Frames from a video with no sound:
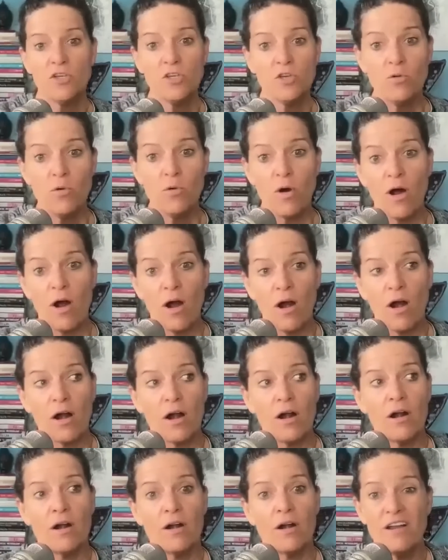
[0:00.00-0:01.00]
you
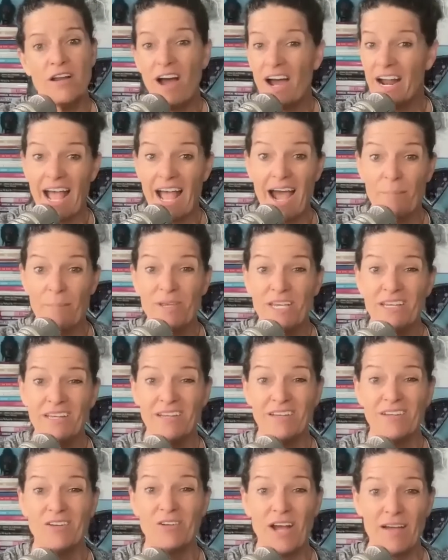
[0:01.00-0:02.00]
are not happy,
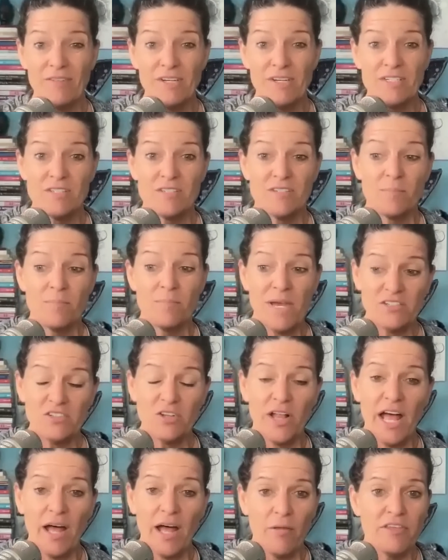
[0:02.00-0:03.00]
you're having some
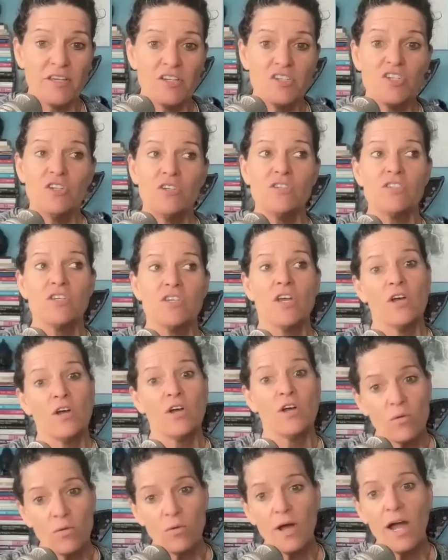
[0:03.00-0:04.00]
mental health issues,
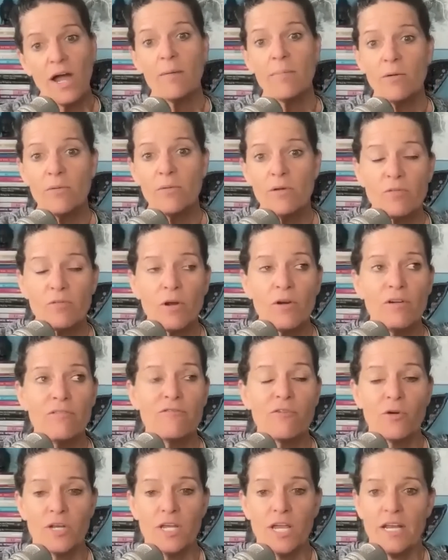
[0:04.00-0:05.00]
how about we throw a
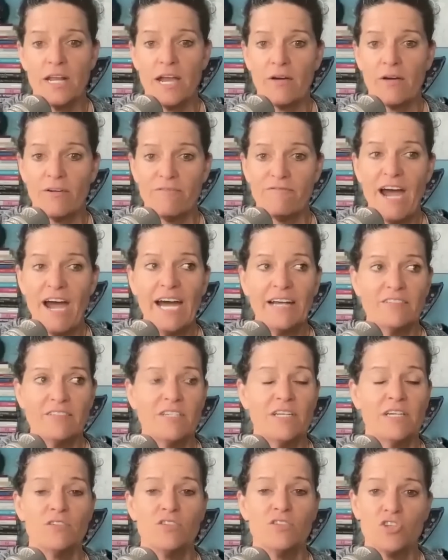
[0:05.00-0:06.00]
48 hour
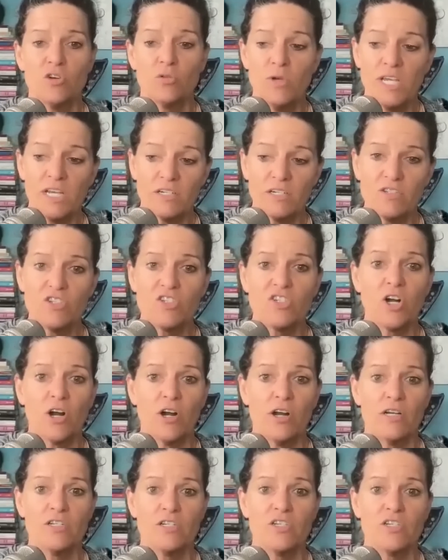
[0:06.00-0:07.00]
fast in so we can
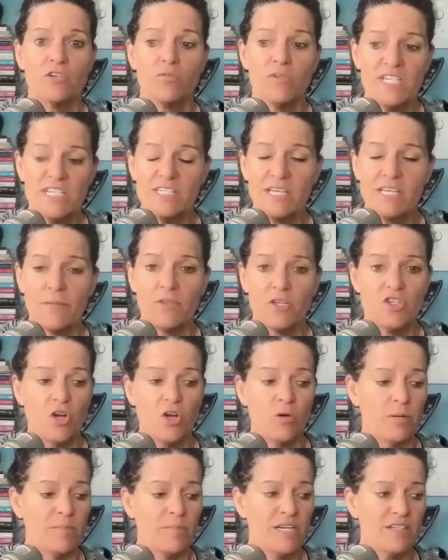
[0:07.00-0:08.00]
start to reset the
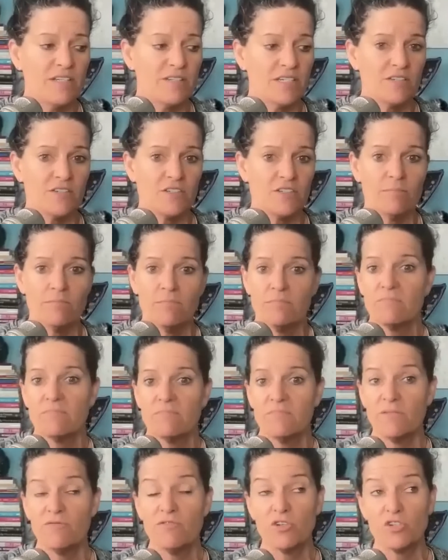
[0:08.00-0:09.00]
dopamine system?
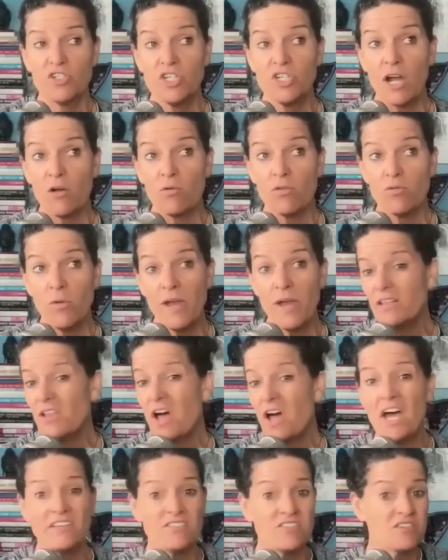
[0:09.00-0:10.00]
If you're stuck with weight
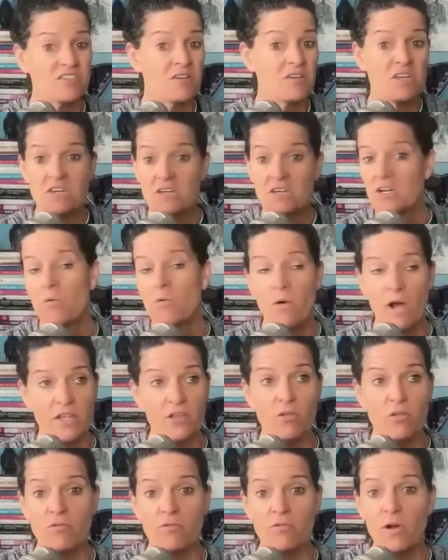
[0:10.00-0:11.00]
loss, why
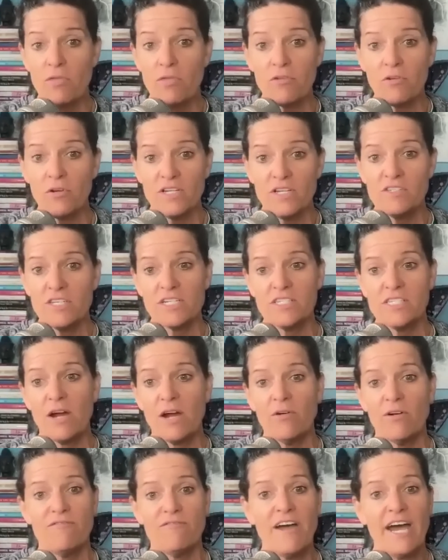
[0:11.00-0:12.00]
don't you throw a 36
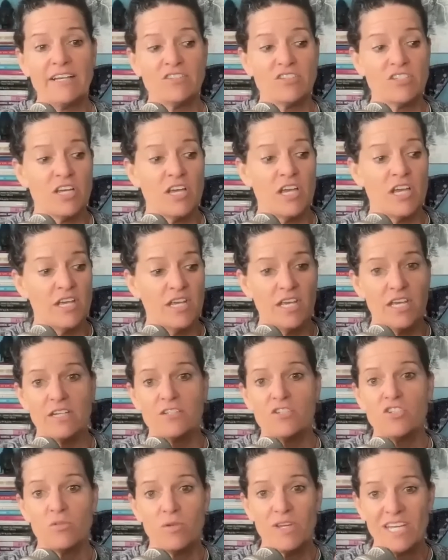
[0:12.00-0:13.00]
hour fast
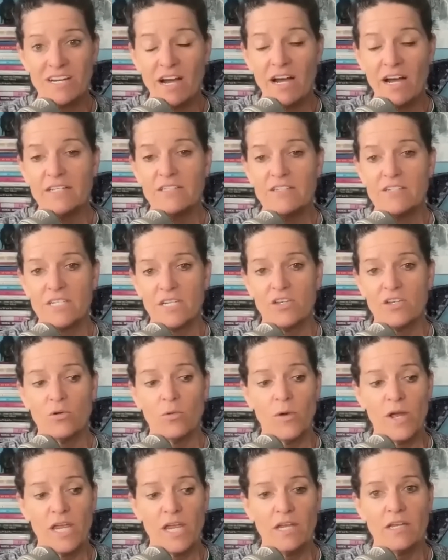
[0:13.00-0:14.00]
in so we can unstick your
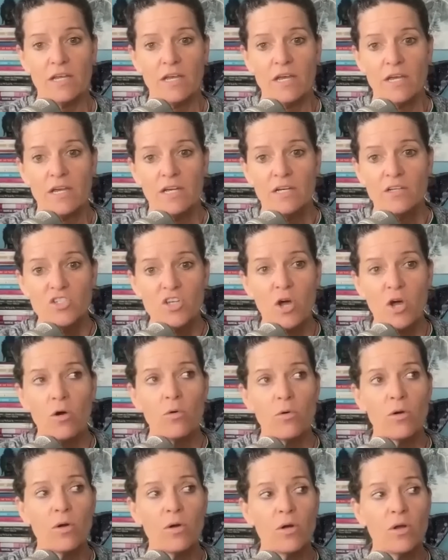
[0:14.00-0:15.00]
weight?
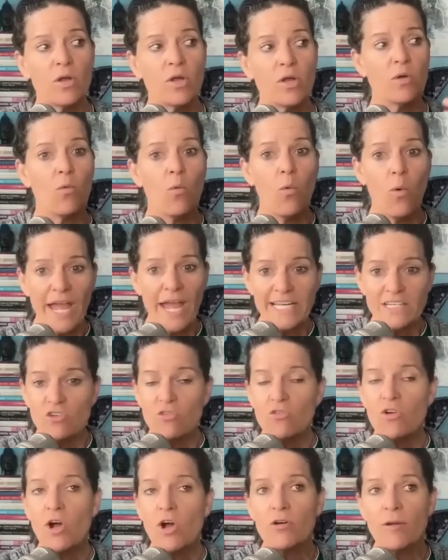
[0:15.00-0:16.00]
So when
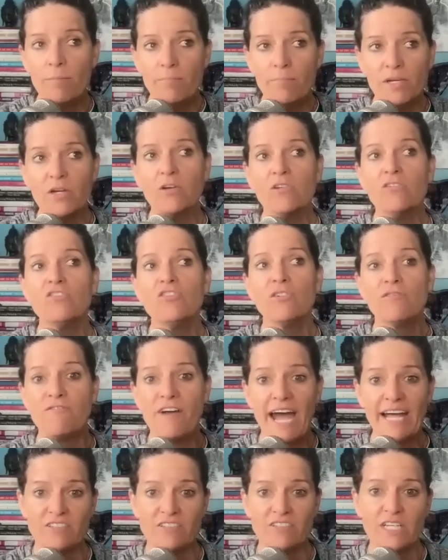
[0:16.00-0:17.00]
you go to build your
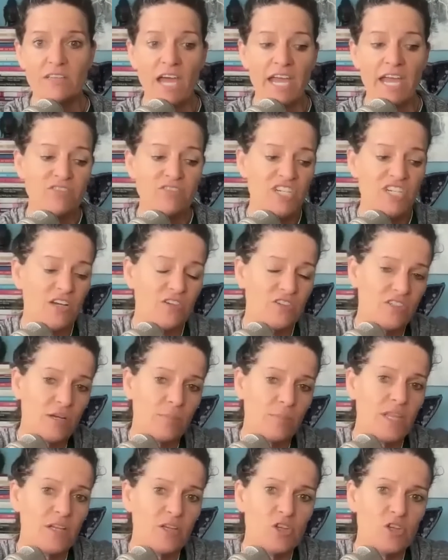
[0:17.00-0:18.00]
fasting lifestyle,
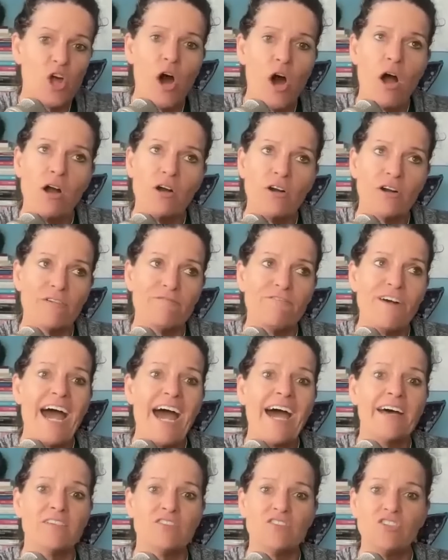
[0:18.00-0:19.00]
some of the longer
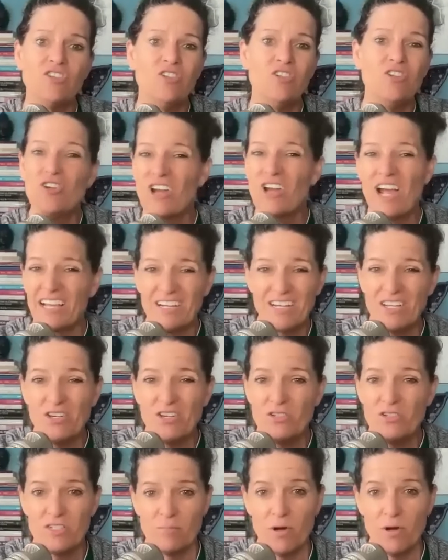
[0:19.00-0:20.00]
fasts, you're not going to
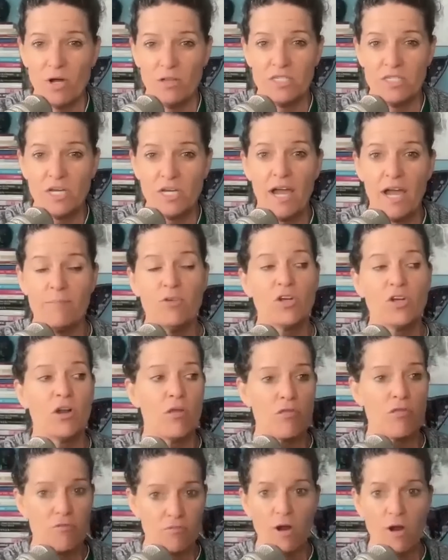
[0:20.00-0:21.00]
use them all the time. You're
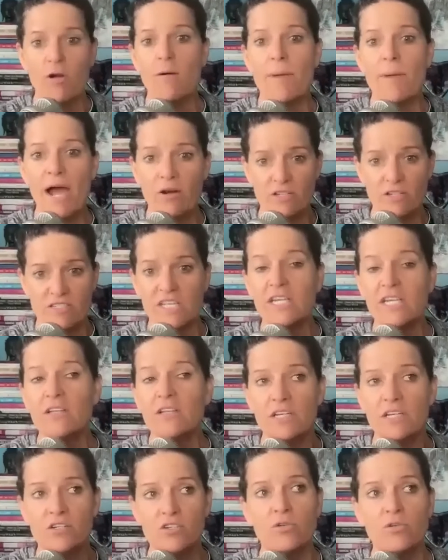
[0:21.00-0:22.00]
going to throw them out as
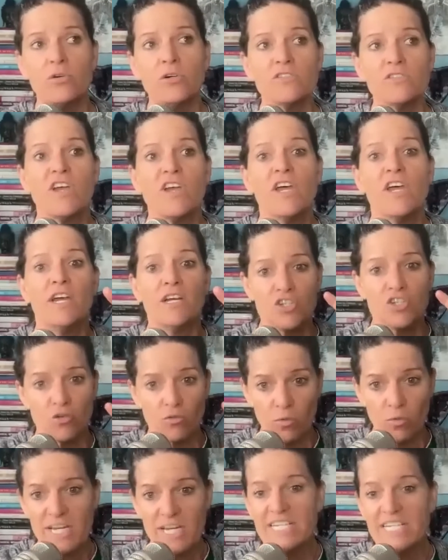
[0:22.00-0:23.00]
healing tools to
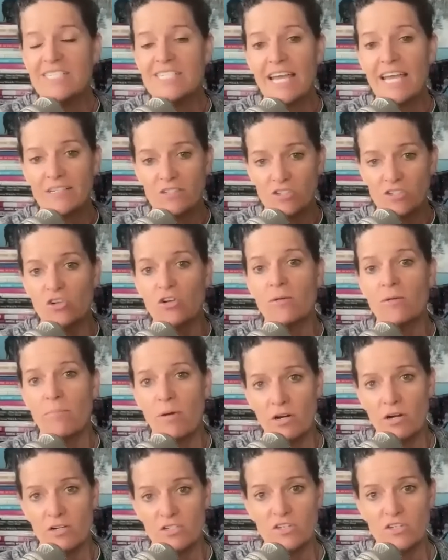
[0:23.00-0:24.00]
reset certain
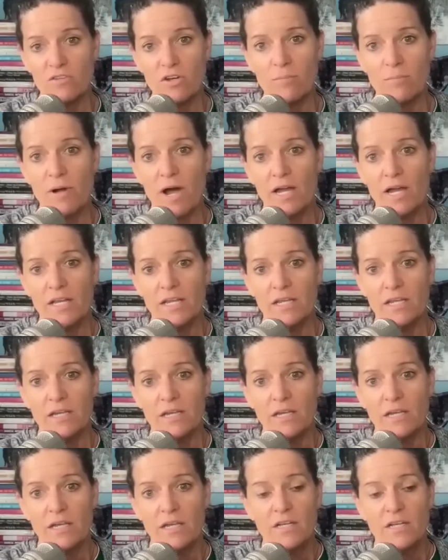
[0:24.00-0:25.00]
parts of your body.
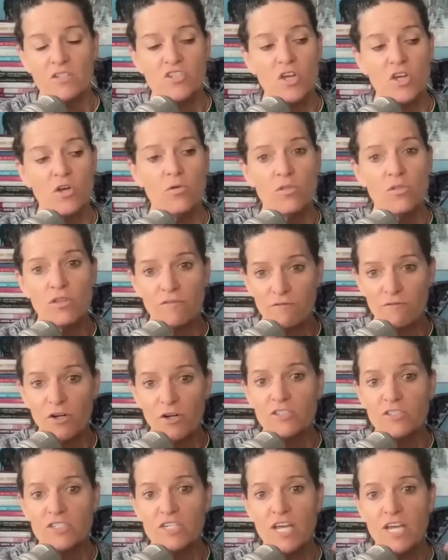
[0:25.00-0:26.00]
So, the
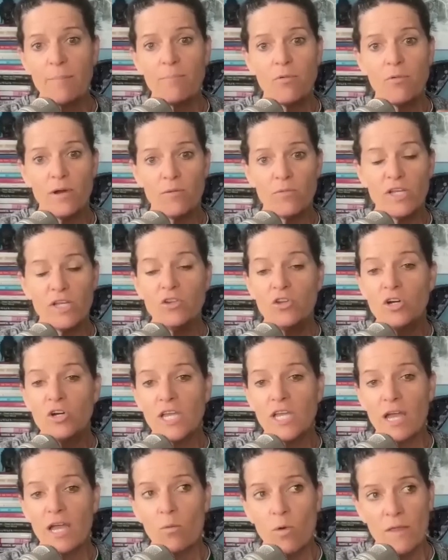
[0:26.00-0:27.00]
first step when we
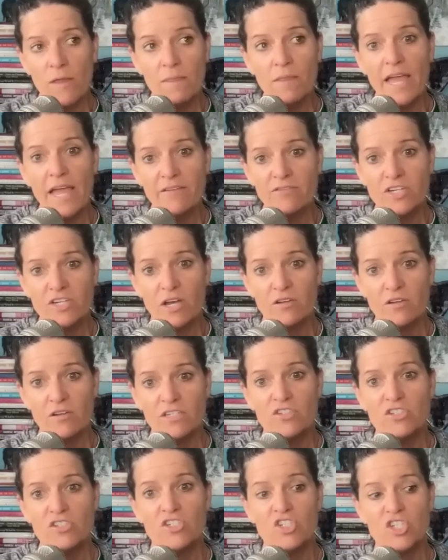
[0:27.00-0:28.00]
look at what lifestyle
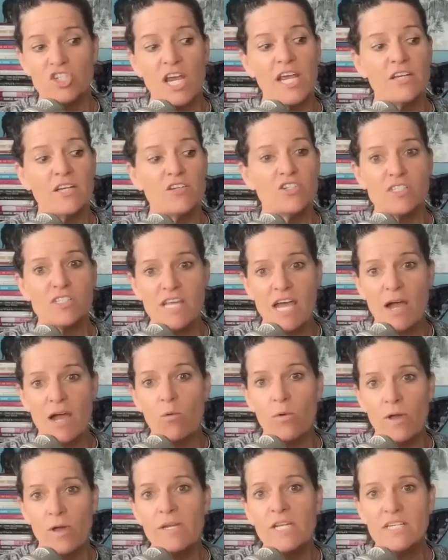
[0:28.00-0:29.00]
needs to change is that
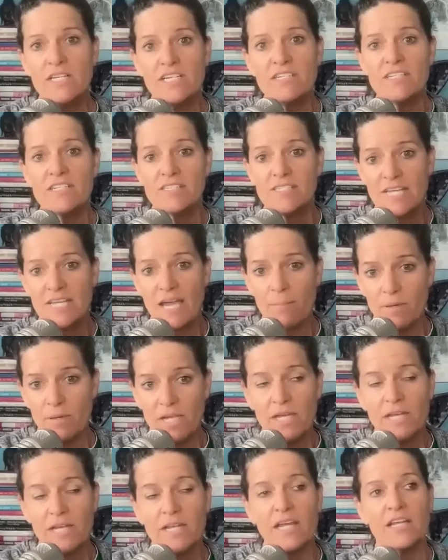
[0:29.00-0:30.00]
women need to step
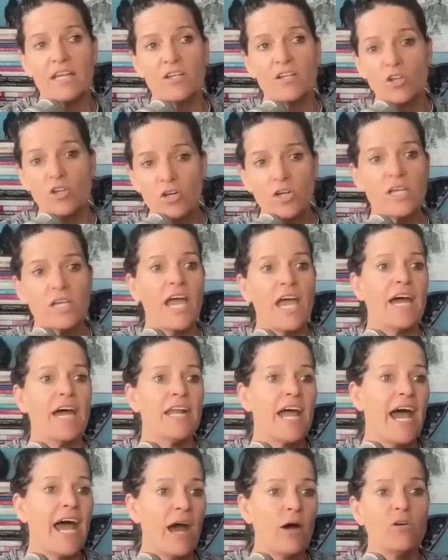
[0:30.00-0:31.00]
in and look
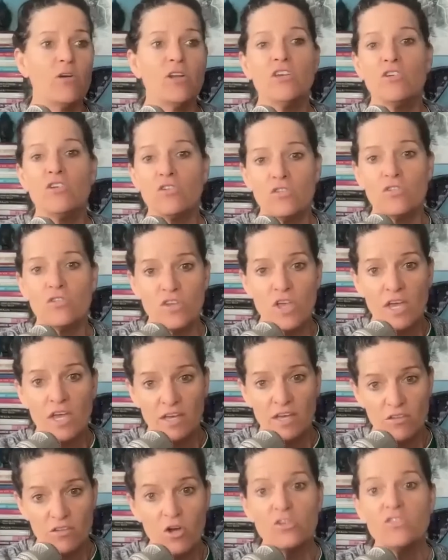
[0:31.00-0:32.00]
at how to use
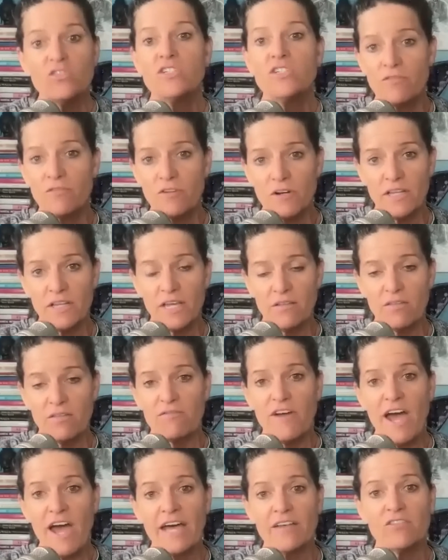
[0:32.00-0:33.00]
those different
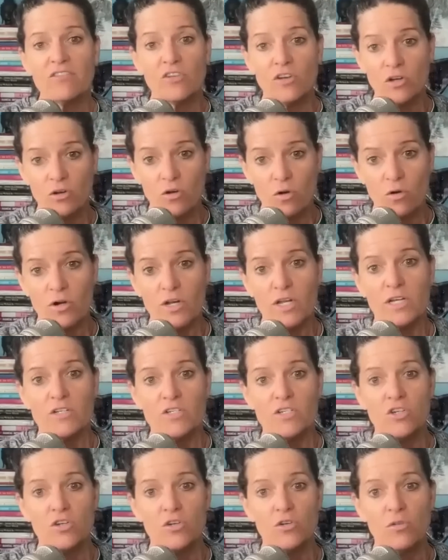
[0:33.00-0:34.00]
length fasts
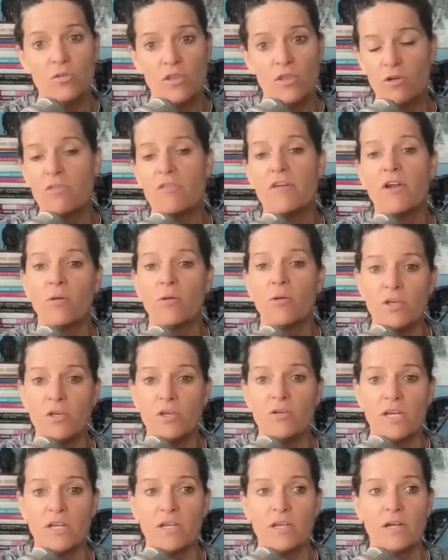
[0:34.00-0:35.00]
according to their
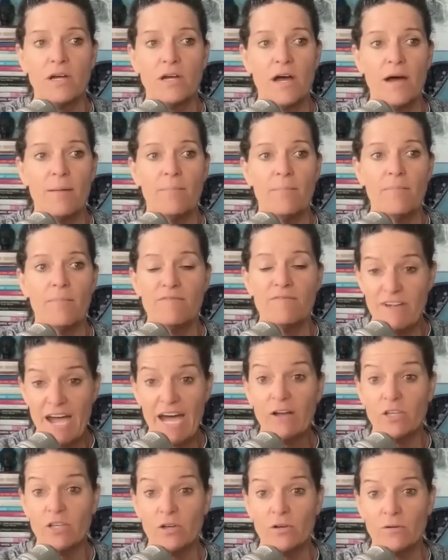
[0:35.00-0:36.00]
therapeutic um,
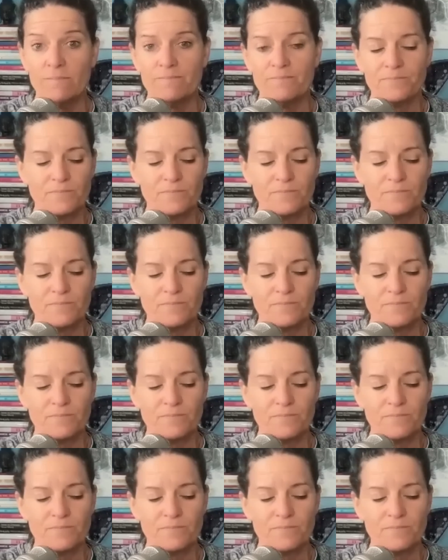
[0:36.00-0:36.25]
value.